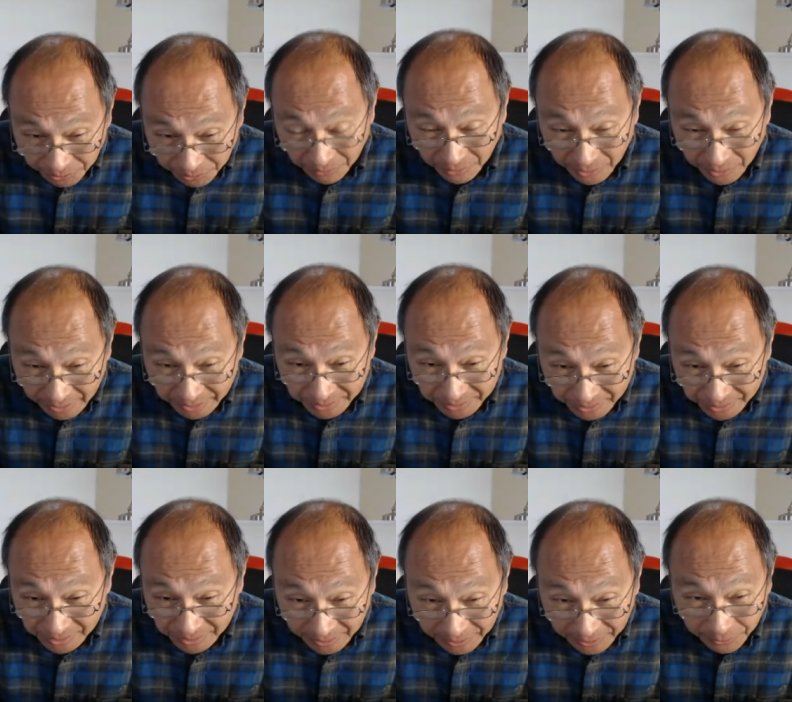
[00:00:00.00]

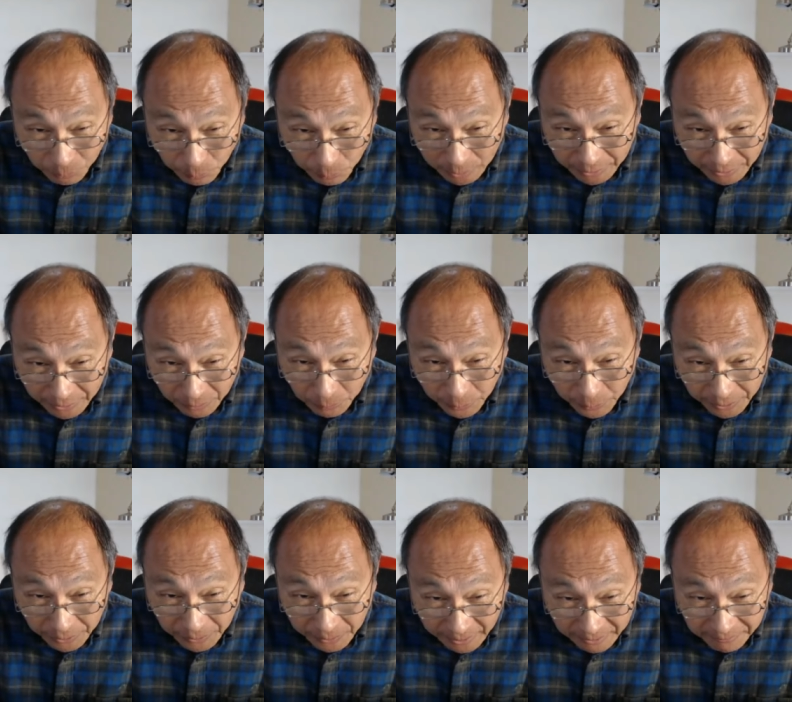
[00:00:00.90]
crisis like the one that we
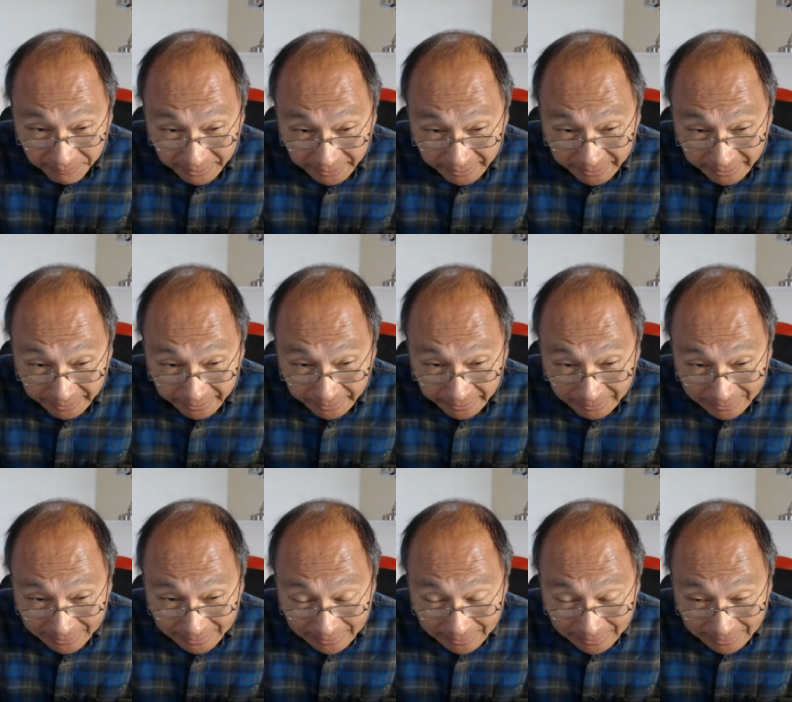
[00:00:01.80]
are living in
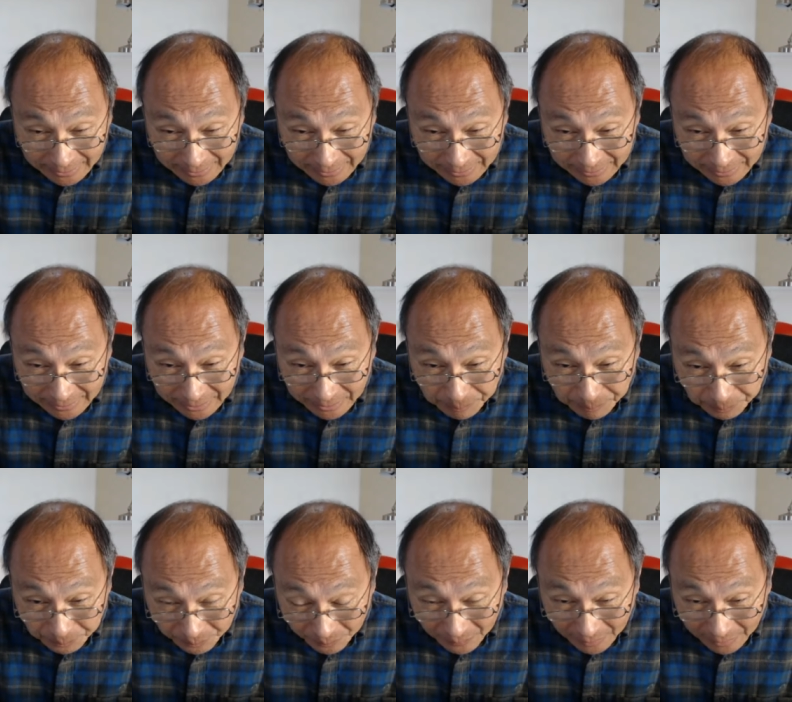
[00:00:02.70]
uh,
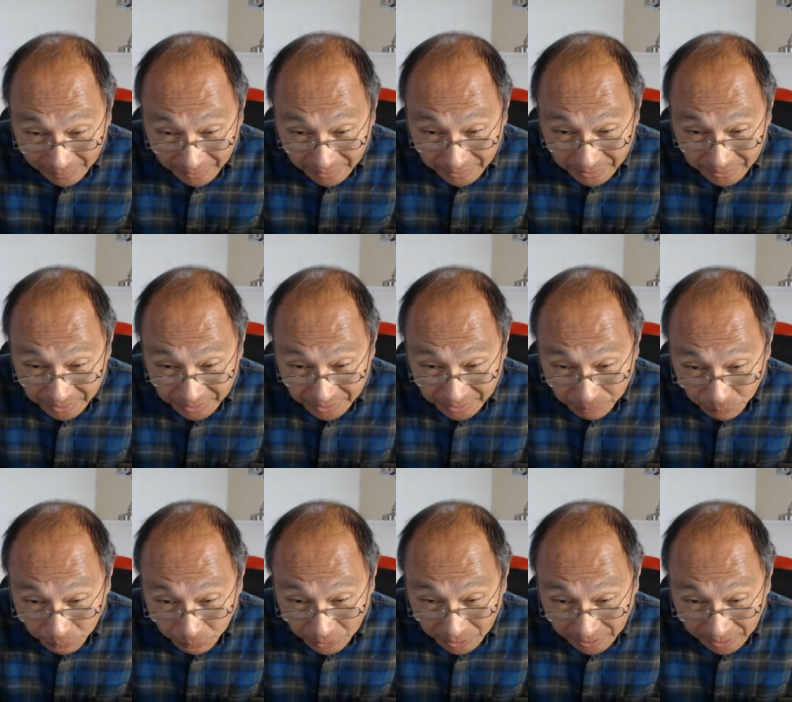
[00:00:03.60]
is
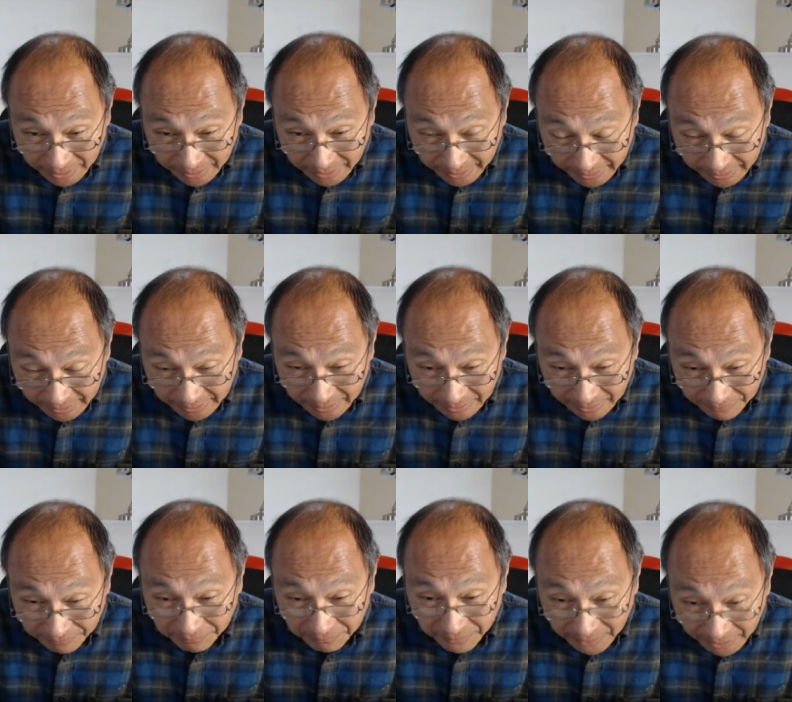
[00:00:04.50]
really
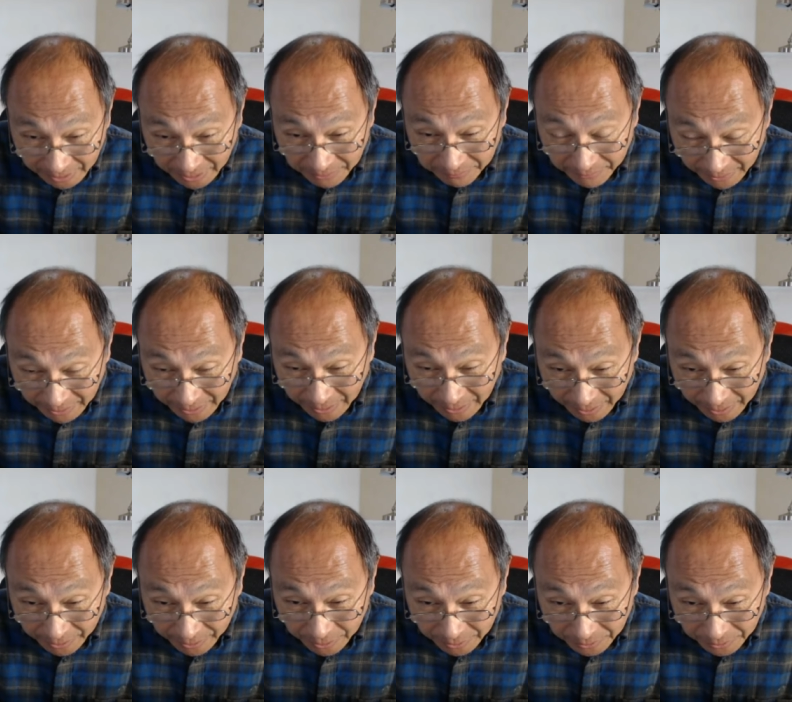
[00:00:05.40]
very very
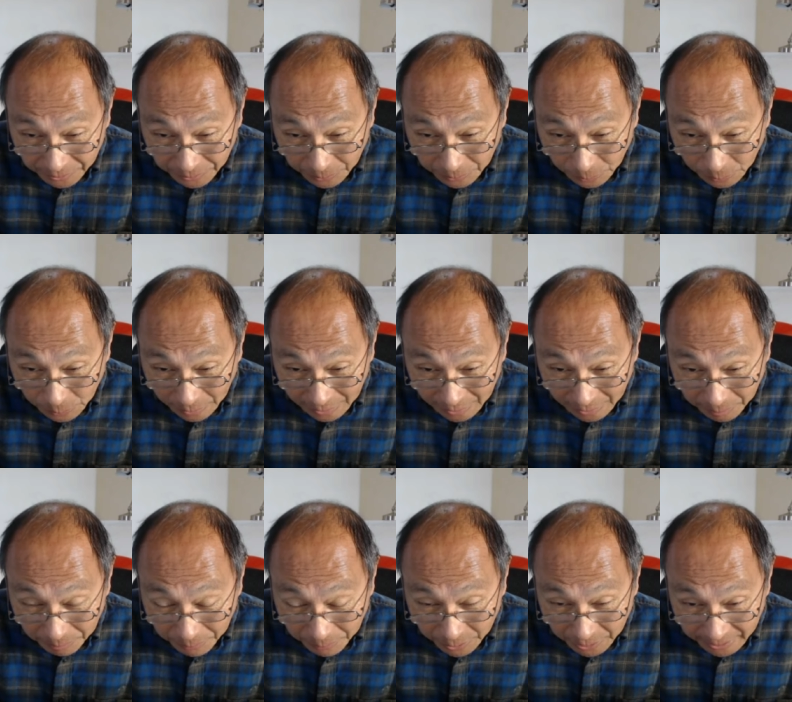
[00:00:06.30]
hard to uh,
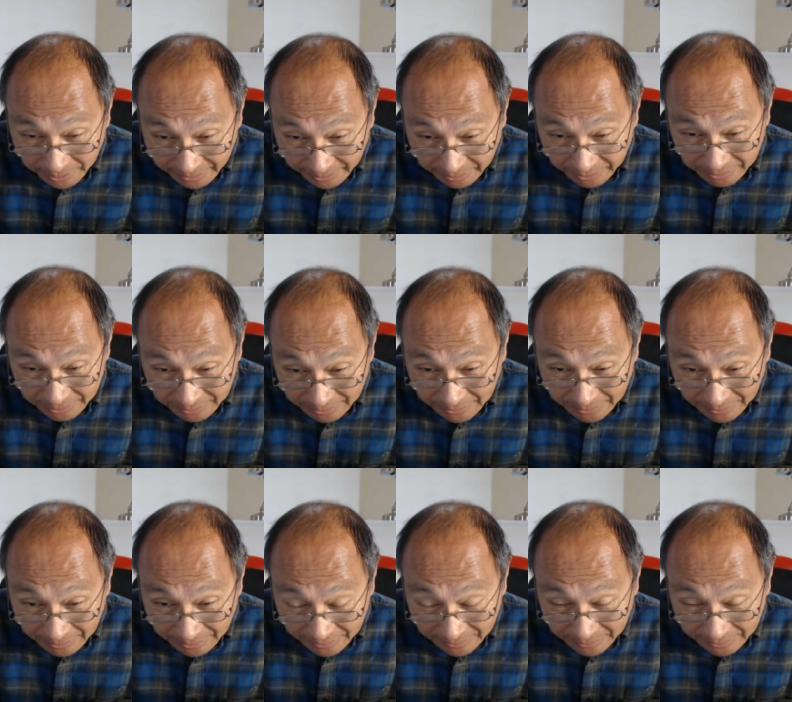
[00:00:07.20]
predict
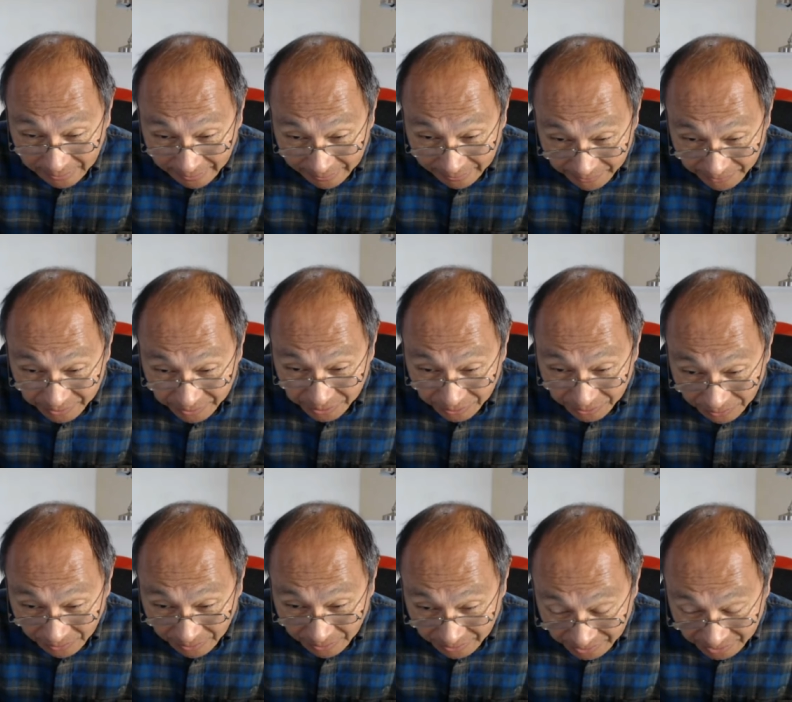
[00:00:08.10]
uh, at this
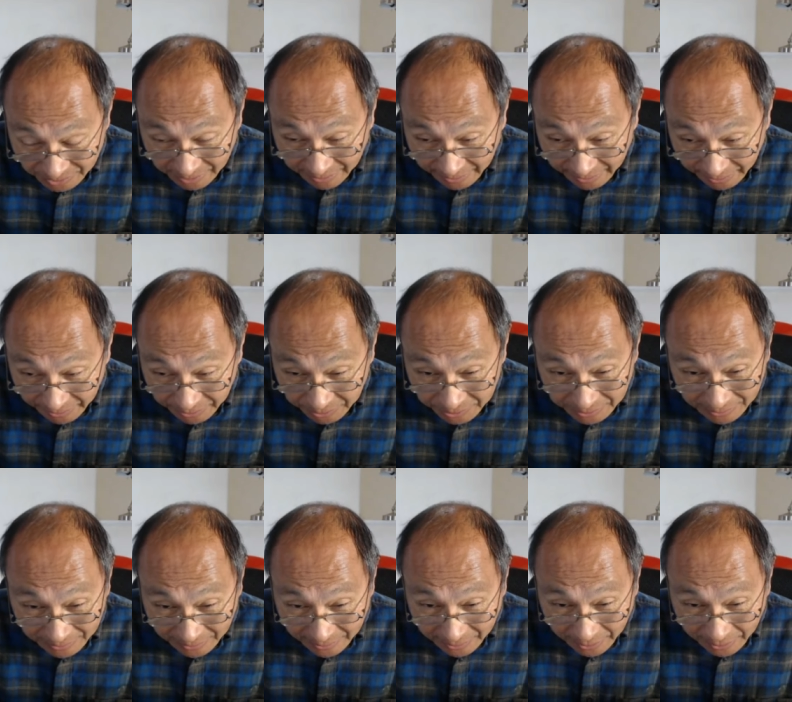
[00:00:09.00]
early stage.
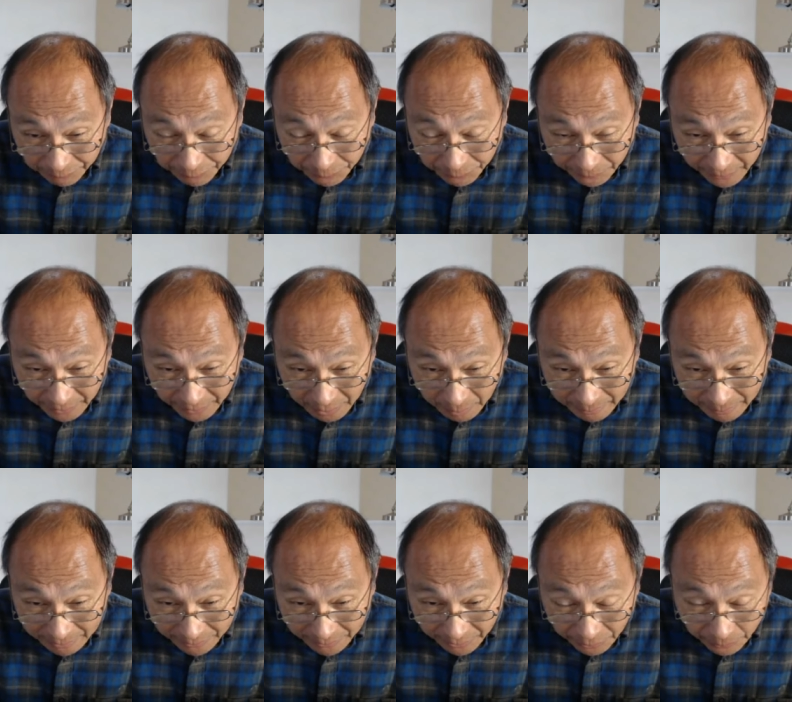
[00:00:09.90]
If you think
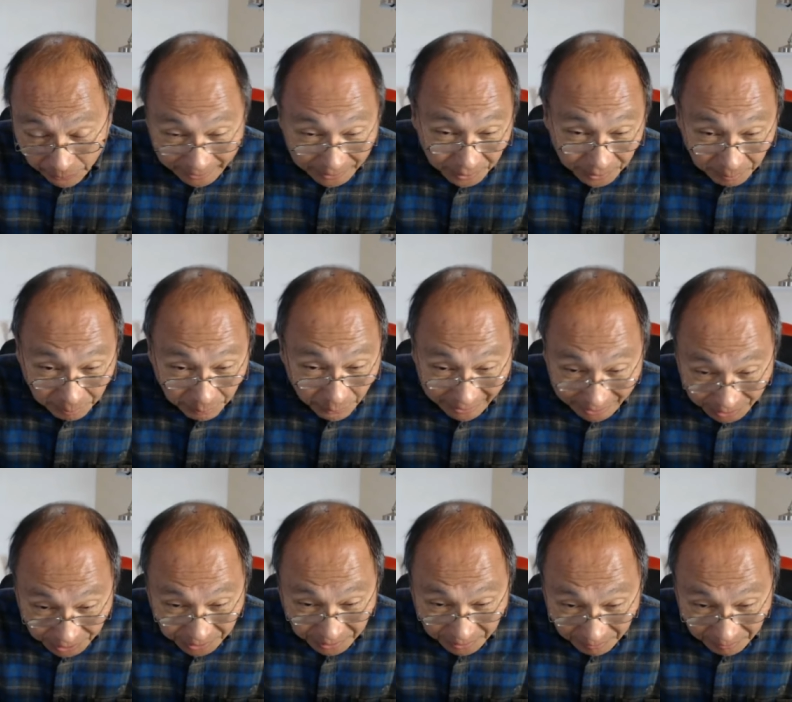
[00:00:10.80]
about the Great
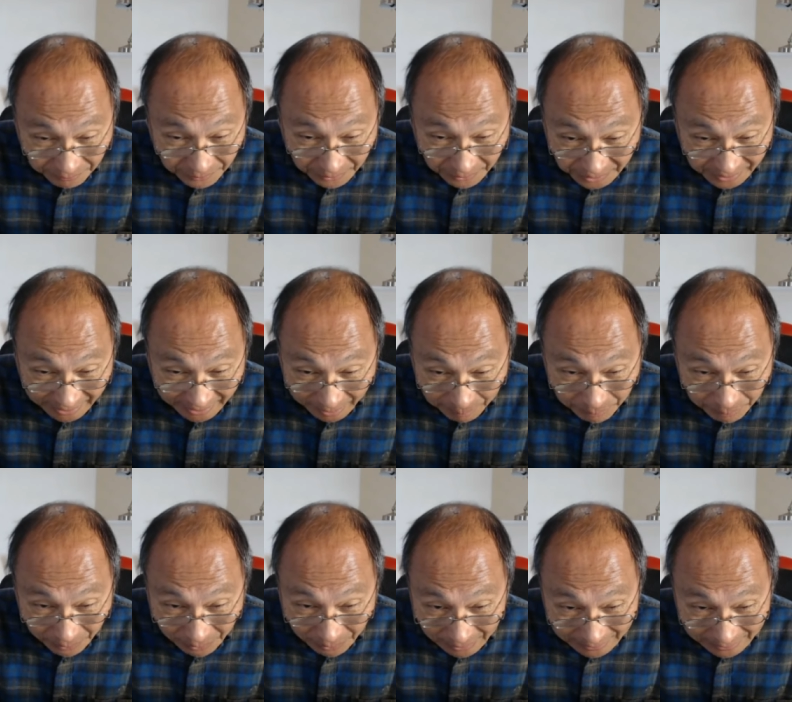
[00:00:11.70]
Depression, for example,